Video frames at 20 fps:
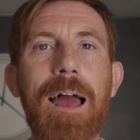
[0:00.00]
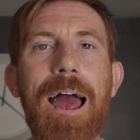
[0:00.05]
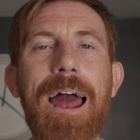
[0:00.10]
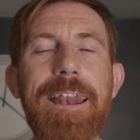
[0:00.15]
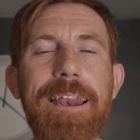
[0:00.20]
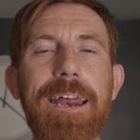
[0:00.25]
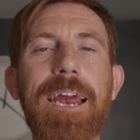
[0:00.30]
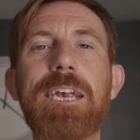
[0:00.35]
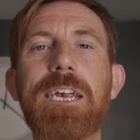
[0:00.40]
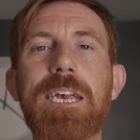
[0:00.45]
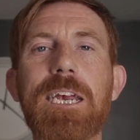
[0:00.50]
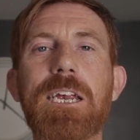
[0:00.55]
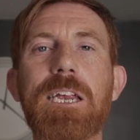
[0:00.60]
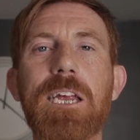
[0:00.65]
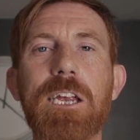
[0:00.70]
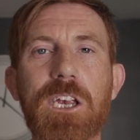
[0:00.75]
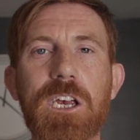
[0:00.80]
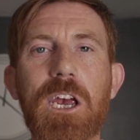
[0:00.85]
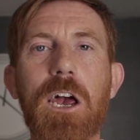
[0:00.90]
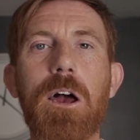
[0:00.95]
And this is
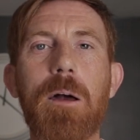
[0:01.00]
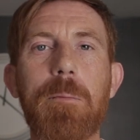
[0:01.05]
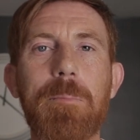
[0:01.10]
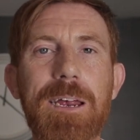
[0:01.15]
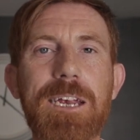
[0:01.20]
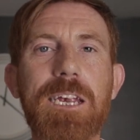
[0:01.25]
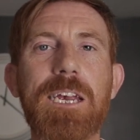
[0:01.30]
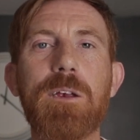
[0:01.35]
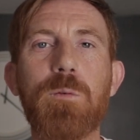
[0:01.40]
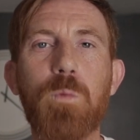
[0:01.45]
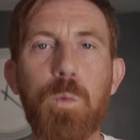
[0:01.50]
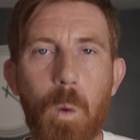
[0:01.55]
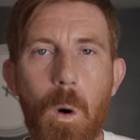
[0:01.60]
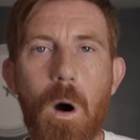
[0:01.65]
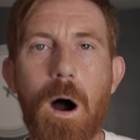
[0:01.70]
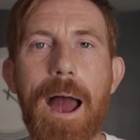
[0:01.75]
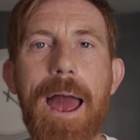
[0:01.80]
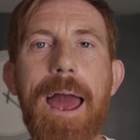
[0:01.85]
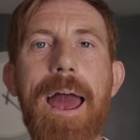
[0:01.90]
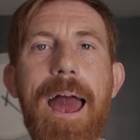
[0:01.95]
the term, this is
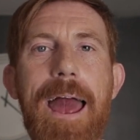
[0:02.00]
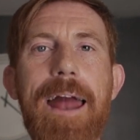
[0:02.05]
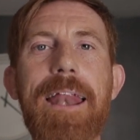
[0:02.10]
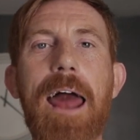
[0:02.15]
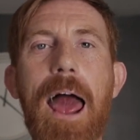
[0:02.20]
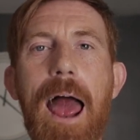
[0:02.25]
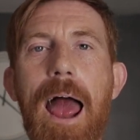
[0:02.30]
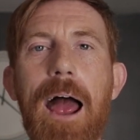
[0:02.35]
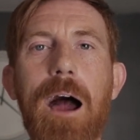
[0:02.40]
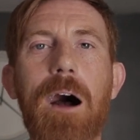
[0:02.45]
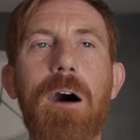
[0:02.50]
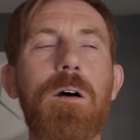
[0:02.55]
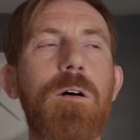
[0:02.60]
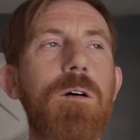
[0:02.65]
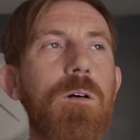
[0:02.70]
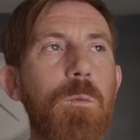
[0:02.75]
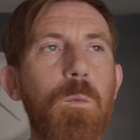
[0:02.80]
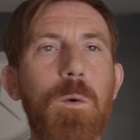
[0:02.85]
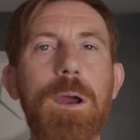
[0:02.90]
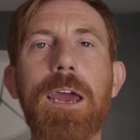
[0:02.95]
why and
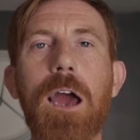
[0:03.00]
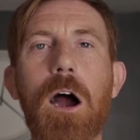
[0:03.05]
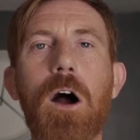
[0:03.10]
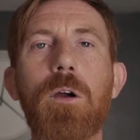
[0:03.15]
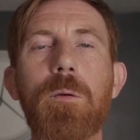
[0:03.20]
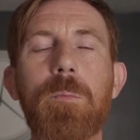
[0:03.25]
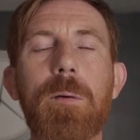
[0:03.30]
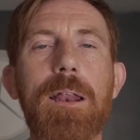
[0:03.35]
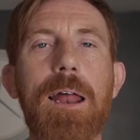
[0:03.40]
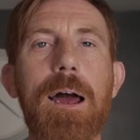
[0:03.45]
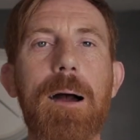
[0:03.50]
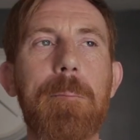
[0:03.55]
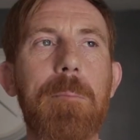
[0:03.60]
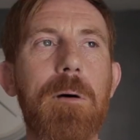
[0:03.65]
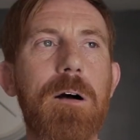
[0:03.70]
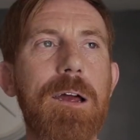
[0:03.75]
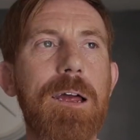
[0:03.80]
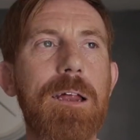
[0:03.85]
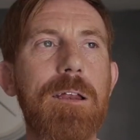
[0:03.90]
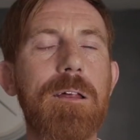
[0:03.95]
how we open our
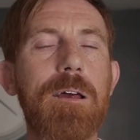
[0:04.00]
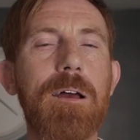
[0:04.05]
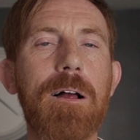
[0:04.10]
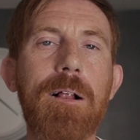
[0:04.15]
mind.